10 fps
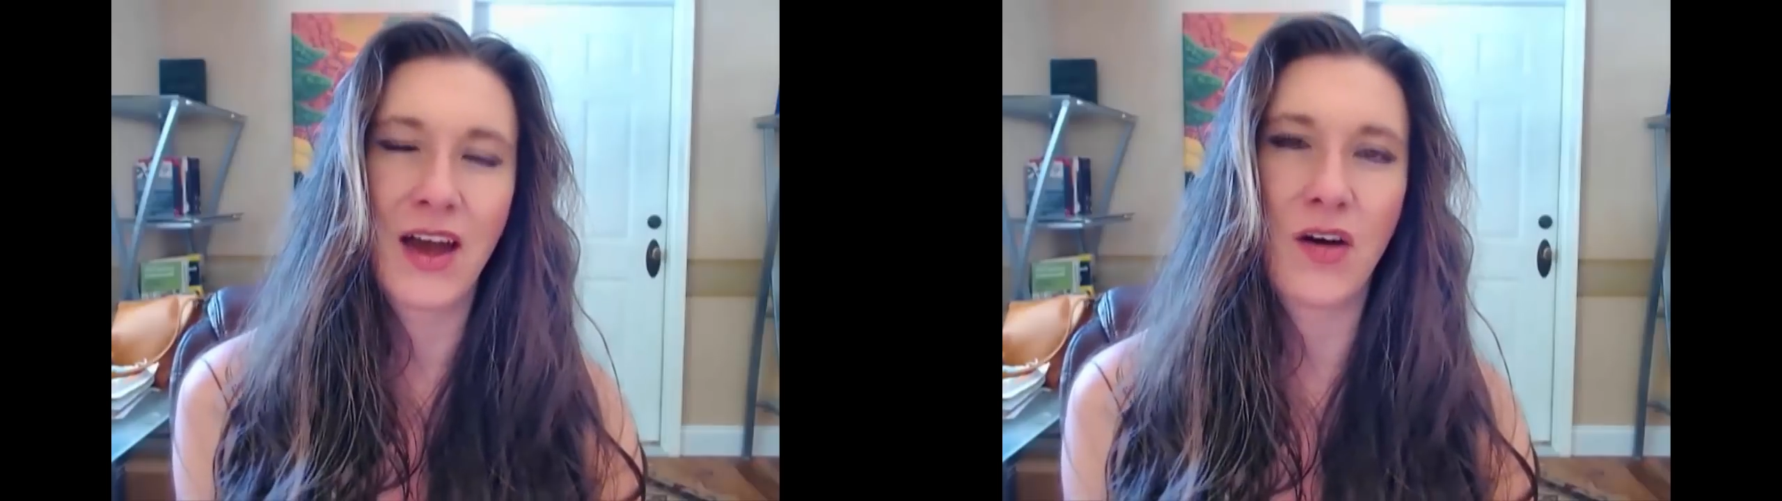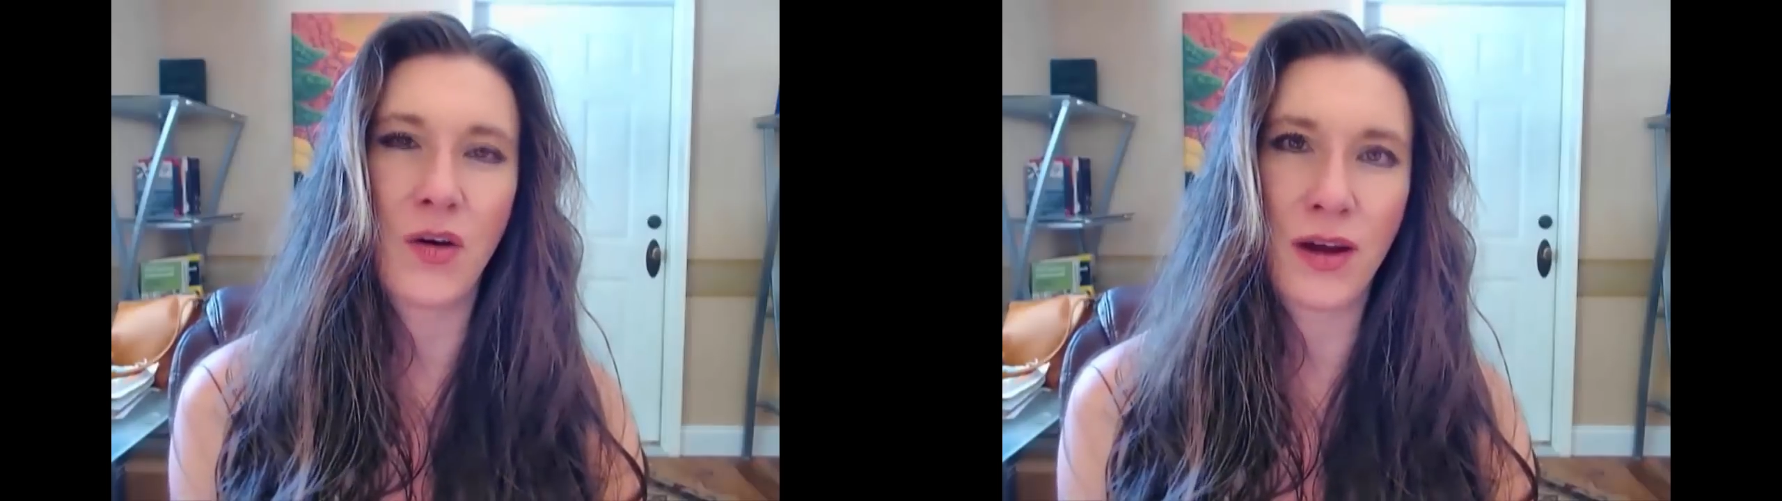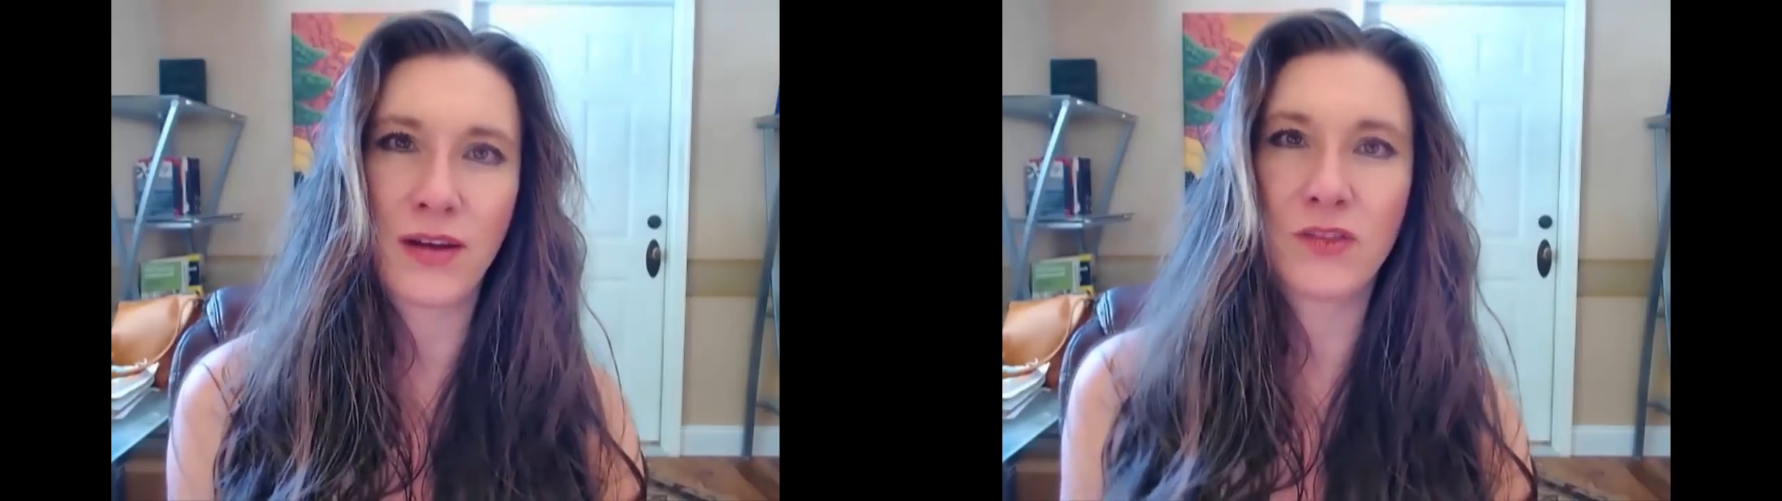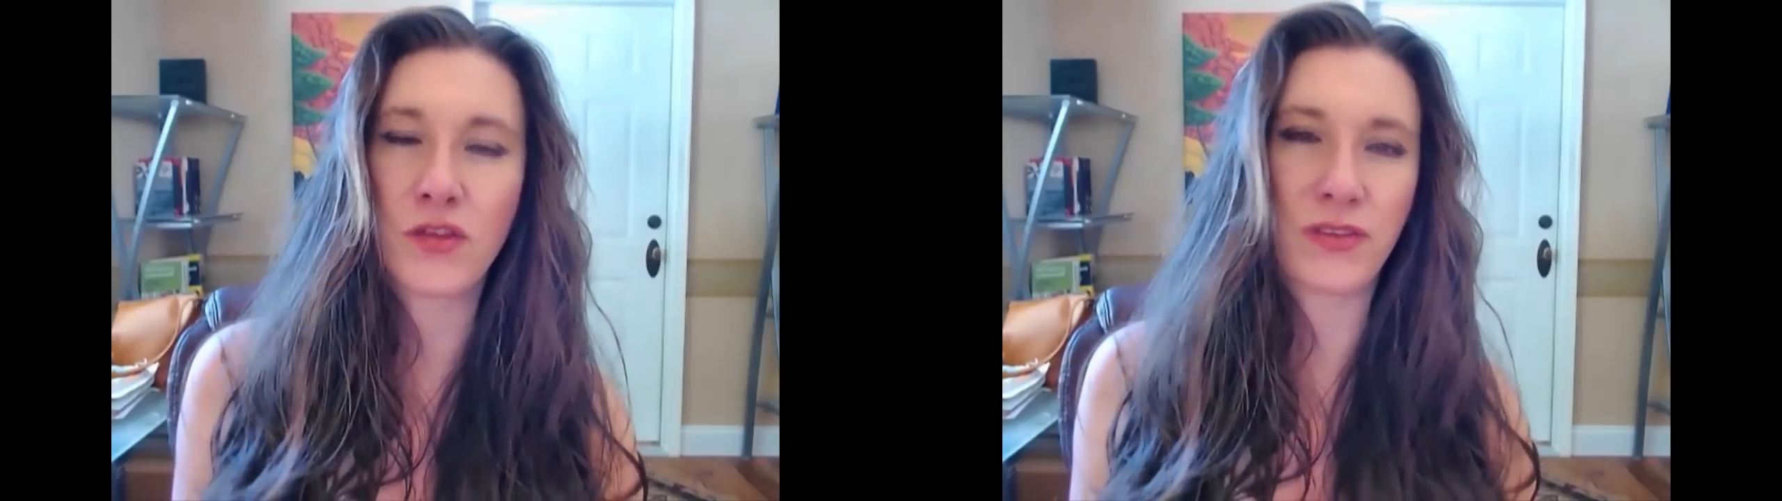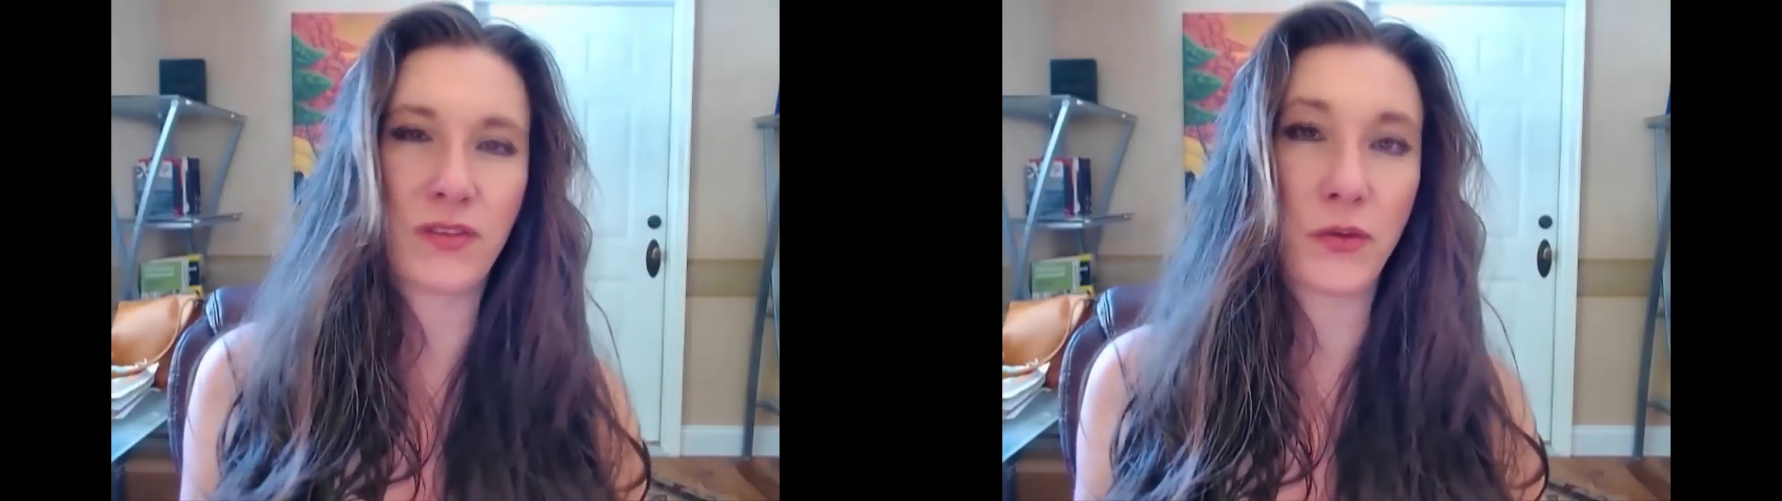or
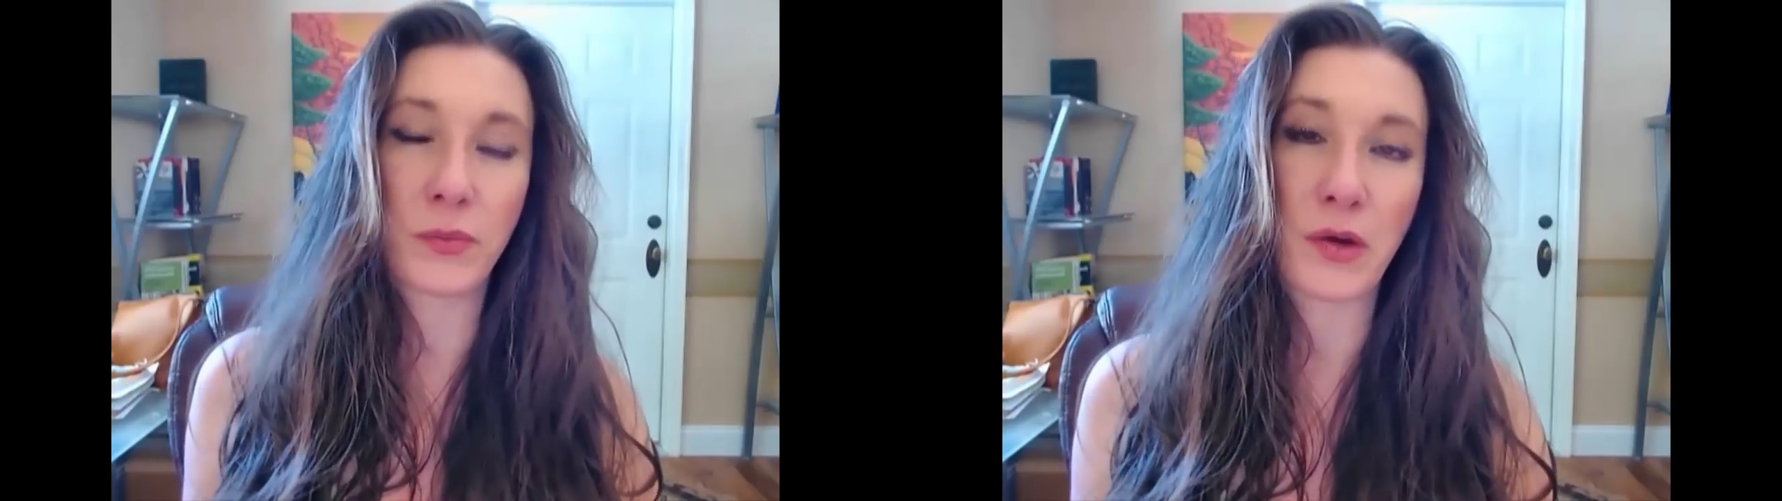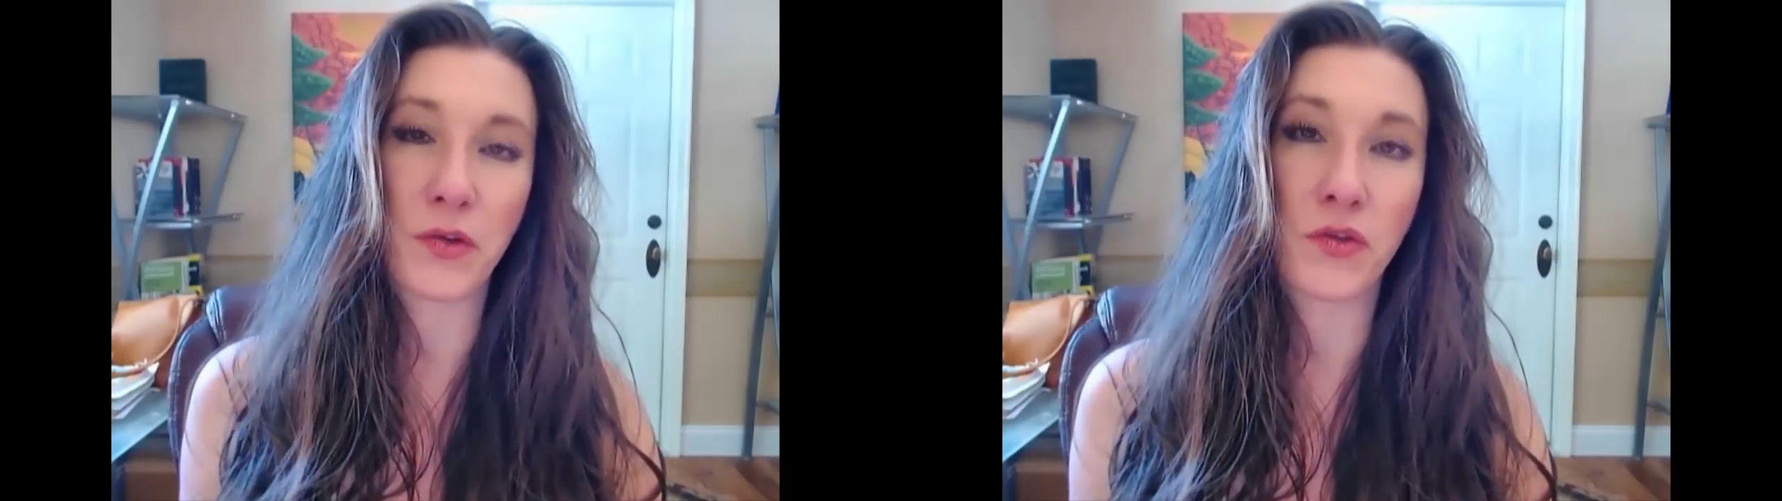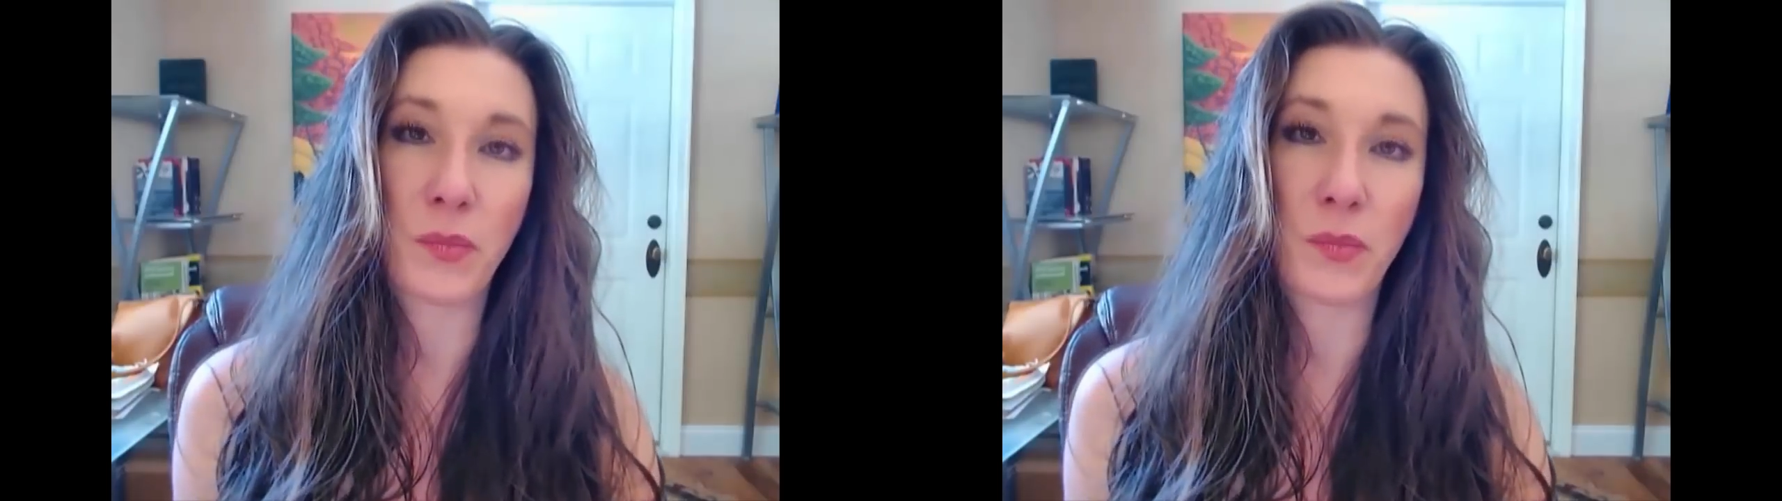just your spiritual